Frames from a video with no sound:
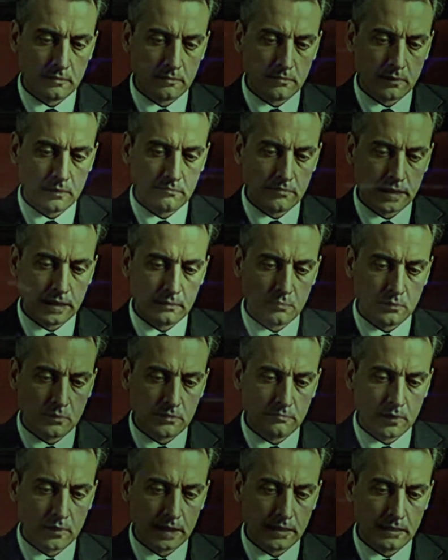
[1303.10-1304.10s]
The thing
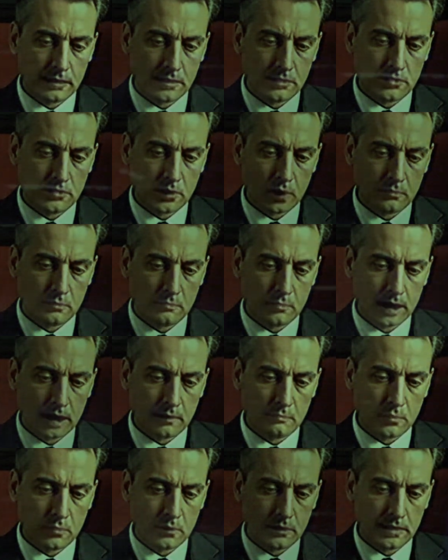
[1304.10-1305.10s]
was finally stopped
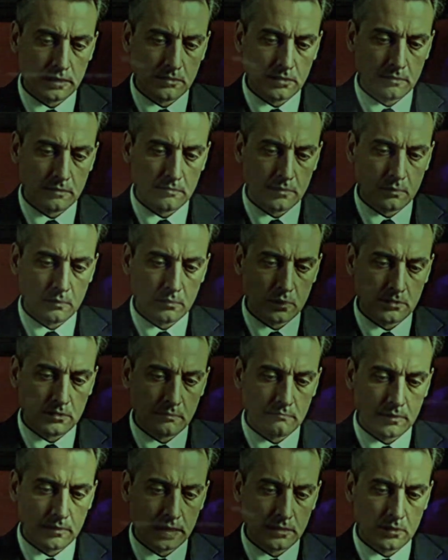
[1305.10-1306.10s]
by a bullet, though not
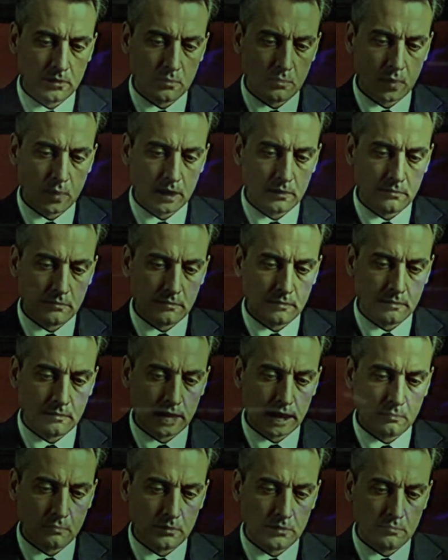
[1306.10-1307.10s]
a fatal one,
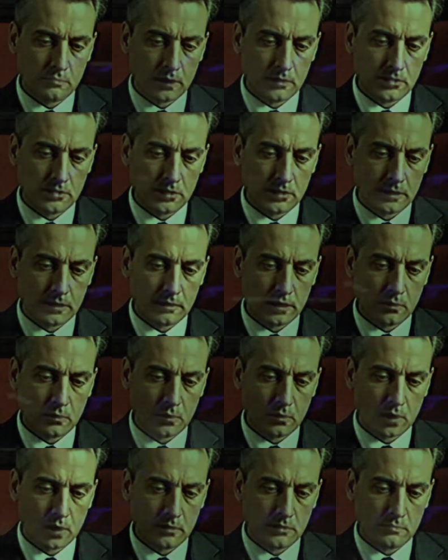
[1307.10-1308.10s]
and was rushed to the
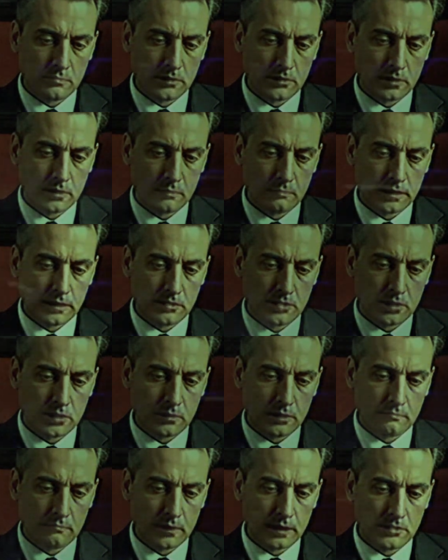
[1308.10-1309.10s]
local hospital amidst
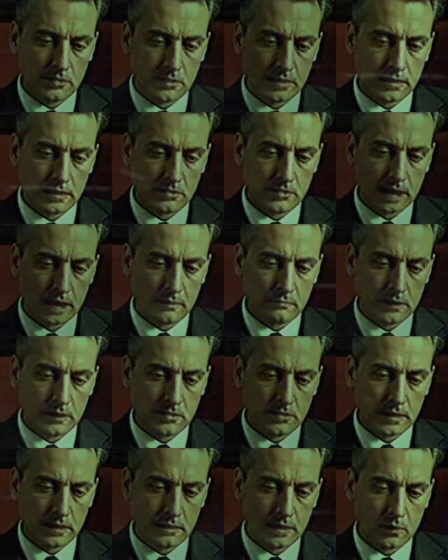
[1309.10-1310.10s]
universal
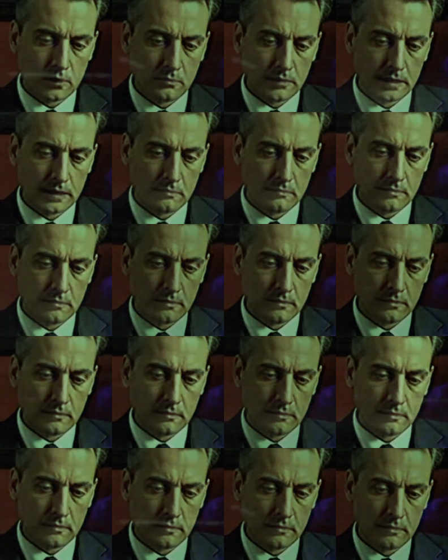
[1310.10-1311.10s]
excitement and loathing.
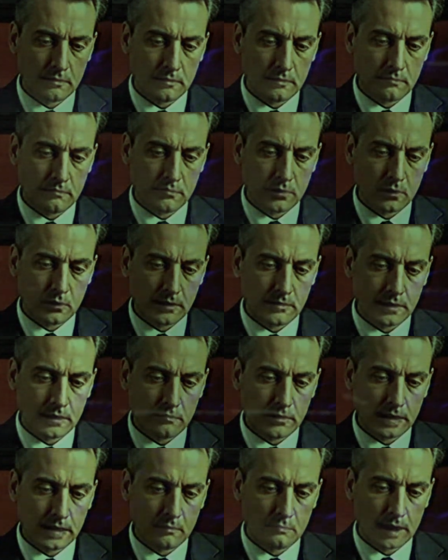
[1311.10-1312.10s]
For it
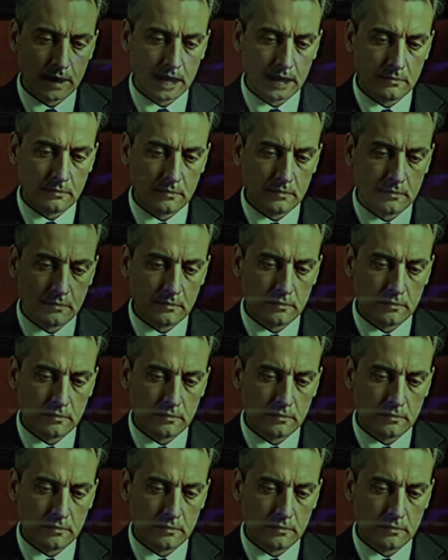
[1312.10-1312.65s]
had been a man.